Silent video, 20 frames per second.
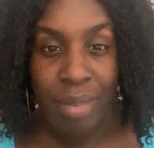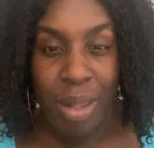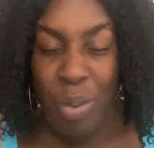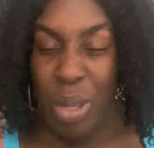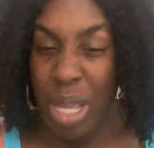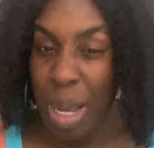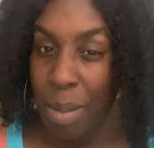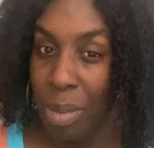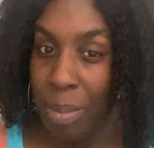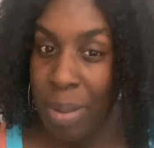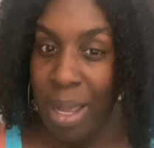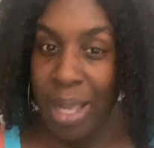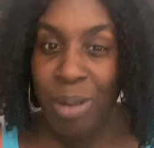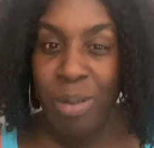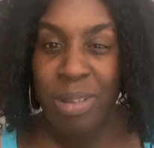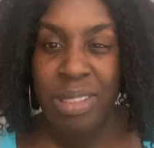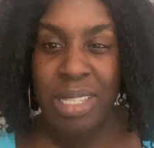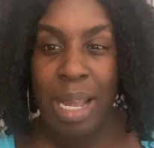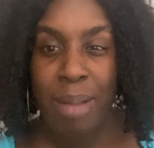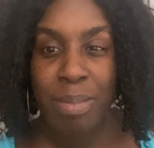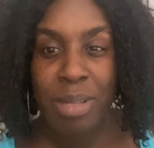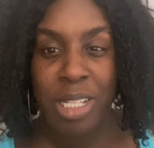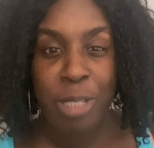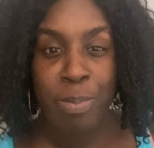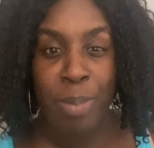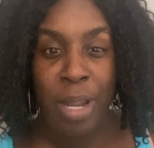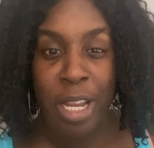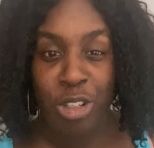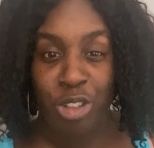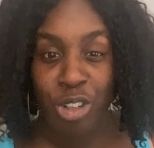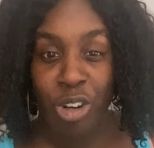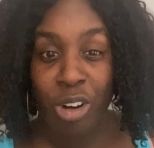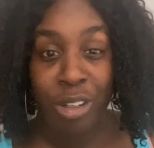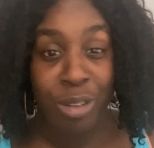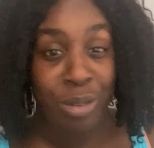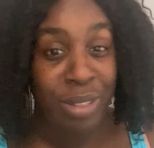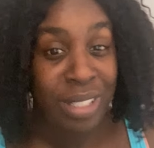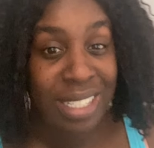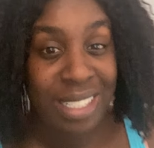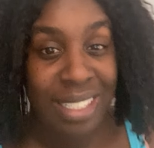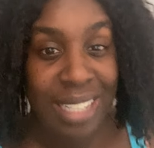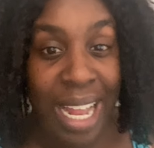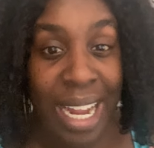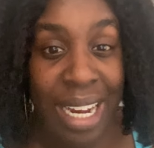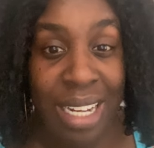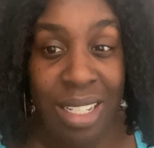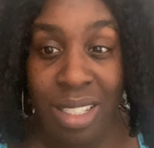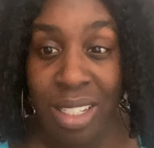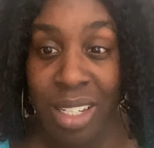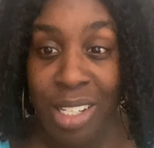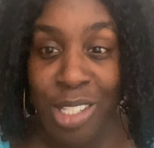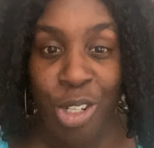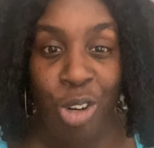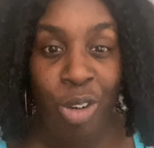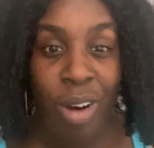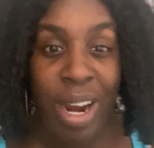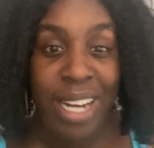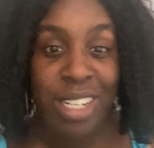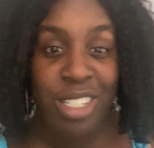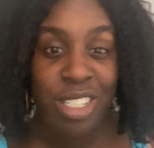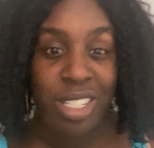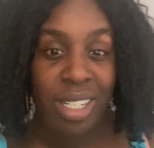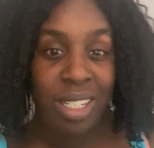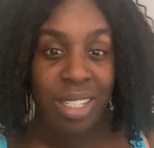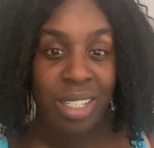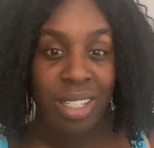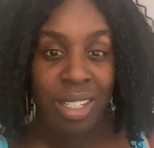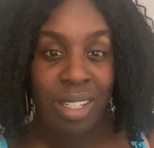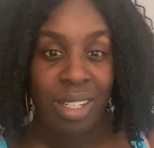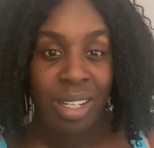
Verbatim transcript: We coming back on top. This patriarchal society is crashing.